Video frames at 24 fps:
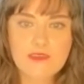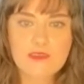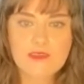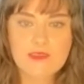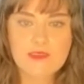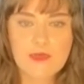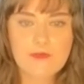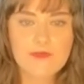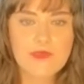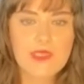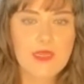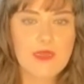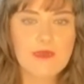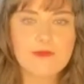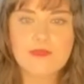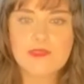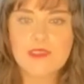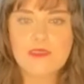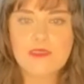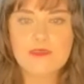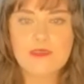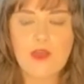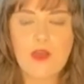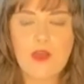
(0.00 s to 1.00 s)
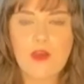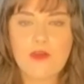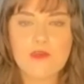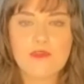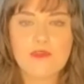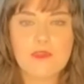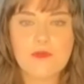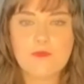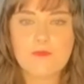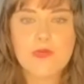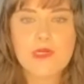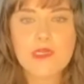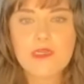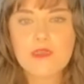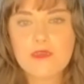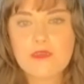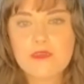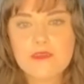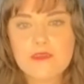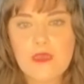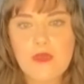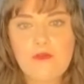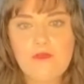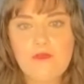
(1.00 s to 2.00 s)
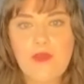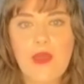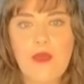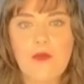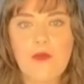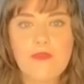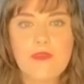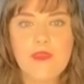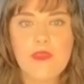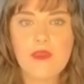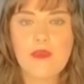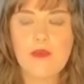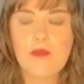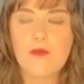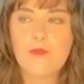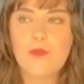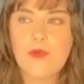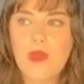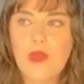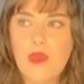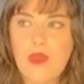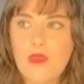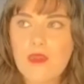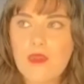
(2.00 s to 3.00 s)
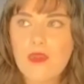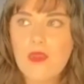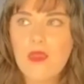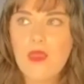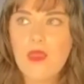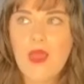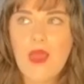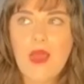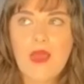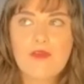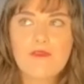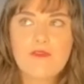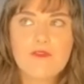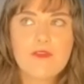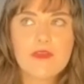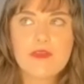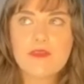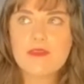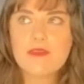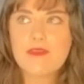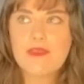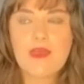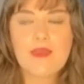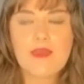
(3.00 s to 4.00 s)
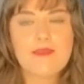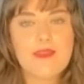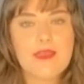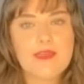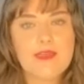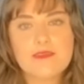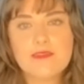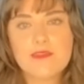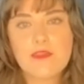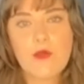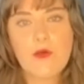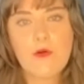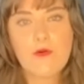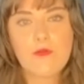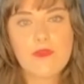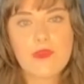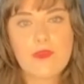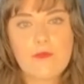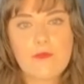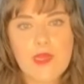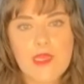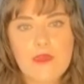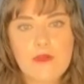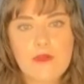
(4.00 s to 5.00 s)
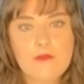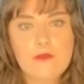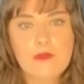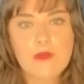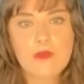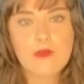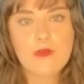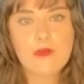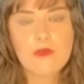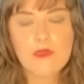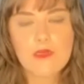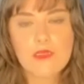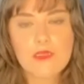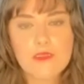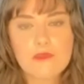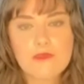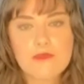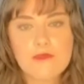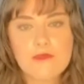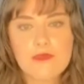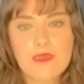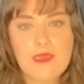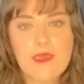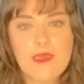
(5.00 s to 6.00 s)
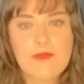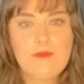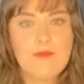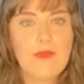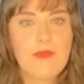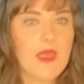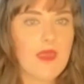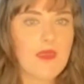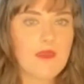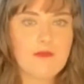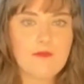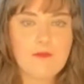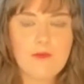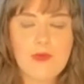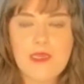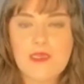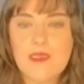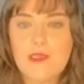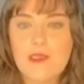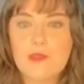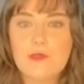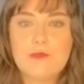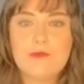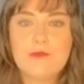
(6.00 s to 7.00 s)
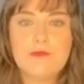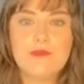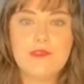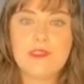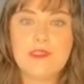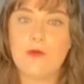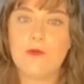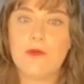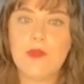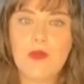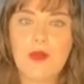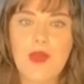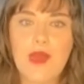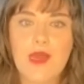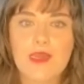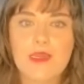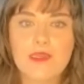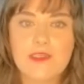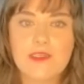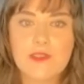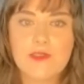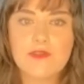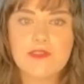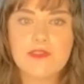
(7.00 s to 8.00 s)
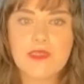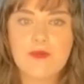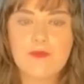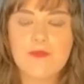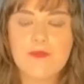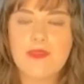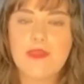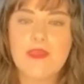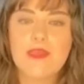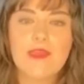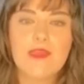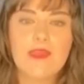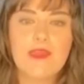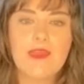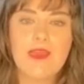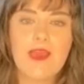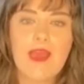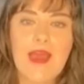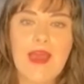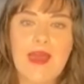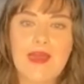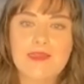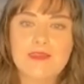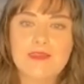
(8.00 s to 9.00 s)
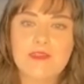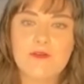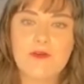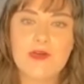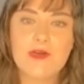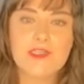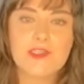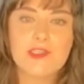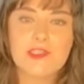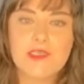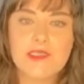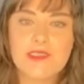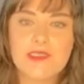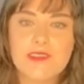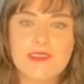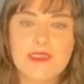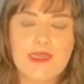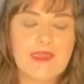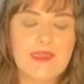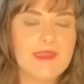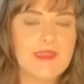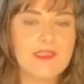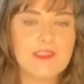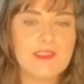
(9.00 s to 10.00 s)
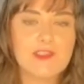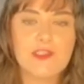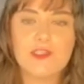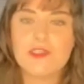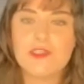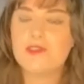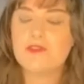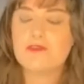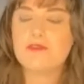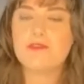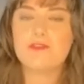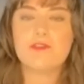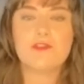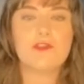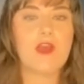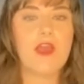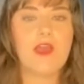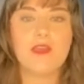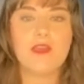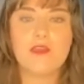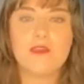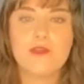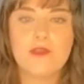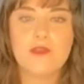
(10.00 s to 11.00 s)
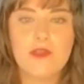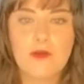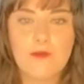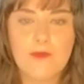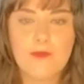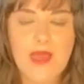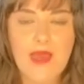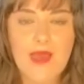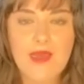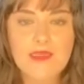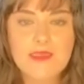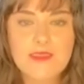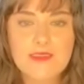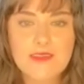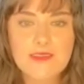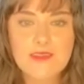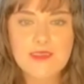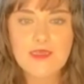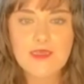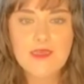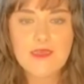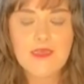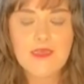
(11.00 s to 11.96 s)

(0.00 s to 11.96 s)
Sometimes it's hard to put yourself out there, but I feel that that's the only way to learn is admit when you don't know how to do something, ask questions, and then just try to do your best.